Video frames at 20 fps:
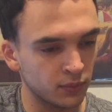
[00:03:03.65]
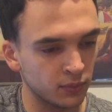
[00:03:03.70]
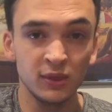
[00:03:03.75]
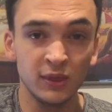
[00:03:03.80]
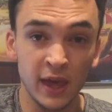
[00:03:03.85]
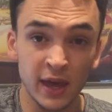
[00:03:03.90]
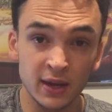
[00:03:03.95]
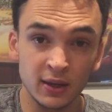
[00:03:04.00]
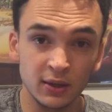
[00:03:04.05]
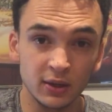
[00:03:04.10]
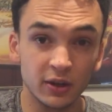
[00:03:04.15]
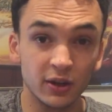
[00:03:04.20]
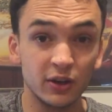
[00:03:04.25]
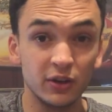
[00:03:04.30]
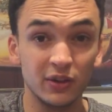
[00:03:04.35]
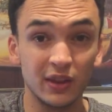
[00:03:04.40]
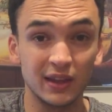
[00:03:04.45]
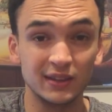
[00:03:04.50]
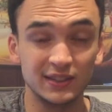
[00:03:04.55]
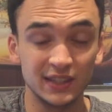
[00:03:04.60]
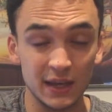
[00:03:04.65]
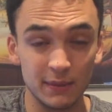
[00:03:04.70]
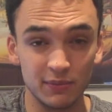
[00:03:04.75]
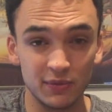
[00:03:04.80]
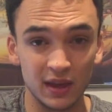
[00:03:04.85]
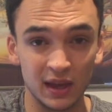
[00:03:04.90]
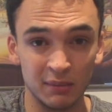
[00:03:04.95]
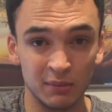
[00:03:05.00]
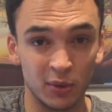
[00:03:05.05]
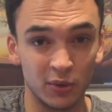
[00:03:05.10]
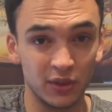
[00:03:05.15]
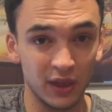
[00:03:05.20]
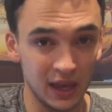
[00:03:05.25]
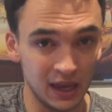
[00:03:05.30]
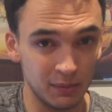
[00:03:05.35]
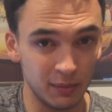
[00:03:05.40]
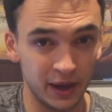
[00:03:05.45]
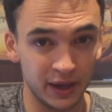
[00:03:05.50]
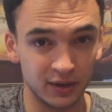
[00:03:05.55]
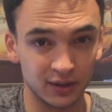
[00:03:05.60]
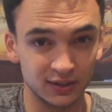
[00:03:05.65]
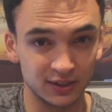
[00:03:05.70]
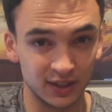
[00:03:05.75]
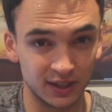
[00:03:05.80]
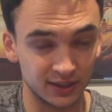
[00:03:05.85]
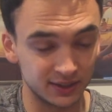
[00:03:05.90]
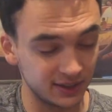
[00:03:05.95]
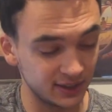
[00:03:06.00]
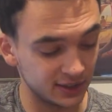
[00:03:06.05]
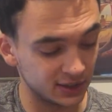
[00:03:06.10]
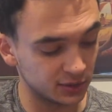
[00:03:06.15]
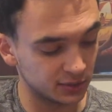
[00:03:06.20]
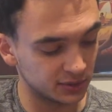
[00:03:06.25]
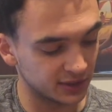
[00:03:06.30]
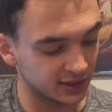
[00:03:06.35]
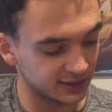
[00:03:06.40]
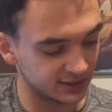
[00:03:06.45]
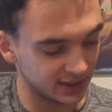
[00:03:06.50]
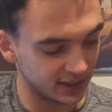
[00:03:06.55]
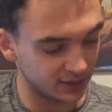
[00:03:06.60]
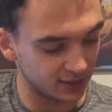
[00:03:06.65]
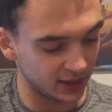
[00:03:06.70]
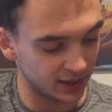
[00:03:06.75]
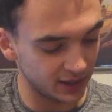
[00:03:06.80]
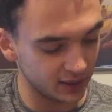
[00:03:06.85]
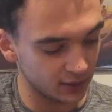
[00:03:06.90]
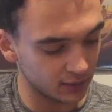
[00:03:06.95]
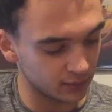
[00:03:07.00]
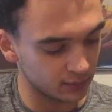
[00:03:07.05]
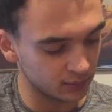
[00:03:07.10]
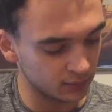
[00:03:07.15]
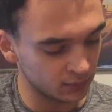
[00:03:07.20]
then you're going to do that same thing but with A minor instead of C. So it's going to sound like...